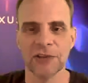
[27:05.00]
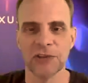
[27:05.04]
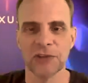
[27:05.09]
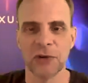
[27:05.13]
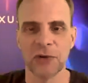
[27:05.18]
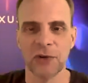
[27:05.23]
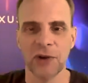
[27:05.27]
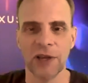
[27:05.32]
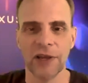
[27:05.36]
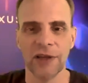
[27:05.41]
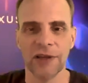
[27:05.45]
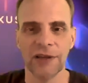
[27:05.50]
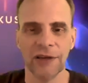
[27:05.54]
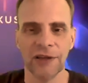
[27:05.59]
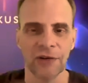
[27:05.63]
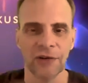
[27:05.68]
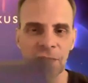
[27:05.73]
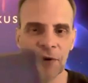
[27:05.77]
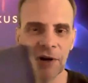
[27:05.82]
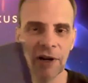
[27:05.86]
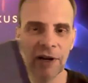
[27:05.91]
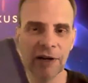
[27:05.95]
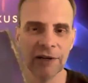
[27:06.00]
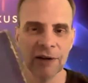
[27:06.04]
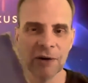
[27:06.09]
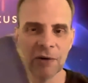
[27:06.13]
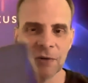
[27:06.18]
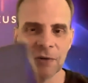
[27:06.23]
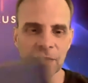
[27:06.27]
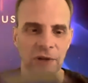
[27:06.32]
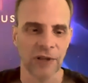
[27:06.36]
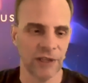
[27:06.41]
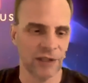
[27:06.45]
great little
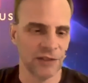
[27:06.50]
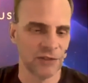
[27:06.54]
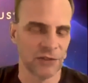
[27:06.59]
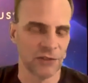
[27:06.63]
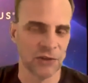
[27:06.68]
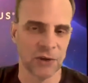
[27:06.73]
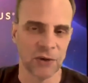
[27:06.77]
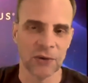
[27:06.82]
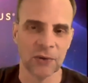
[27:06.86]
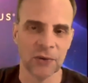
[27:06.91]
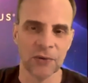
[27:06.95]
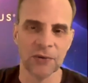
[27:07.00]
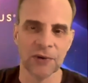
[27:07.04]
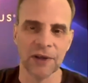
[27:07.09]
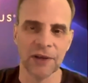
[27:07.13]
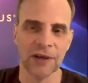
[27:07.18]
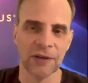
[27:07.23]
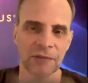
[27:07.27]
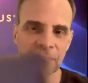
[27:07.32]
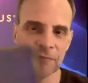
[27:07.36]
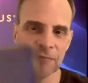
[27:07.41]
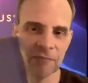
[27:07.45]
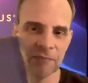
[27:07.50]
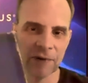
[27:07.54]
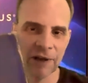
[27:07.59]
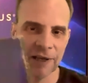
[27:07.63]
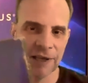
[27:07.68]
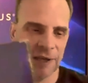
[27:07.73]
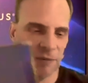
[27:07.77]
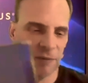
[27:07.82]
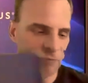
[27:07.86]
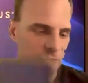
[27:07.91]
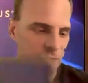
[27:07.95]
read. So I
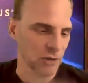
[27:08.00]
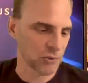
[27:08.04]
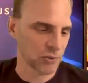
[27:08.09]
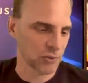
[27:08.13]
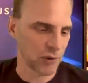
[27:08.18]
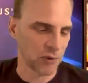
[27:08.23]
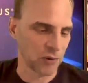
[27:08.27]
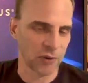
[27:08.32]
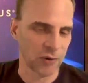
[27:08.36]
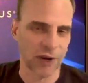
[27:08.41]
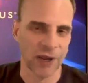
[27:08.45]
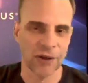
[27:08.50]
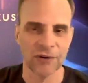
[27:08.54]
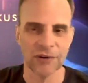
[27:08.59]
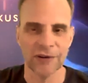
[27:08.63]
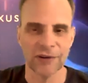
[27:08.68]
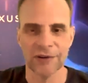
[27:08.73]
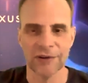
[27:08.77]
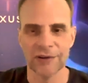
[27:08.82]
keep this one around.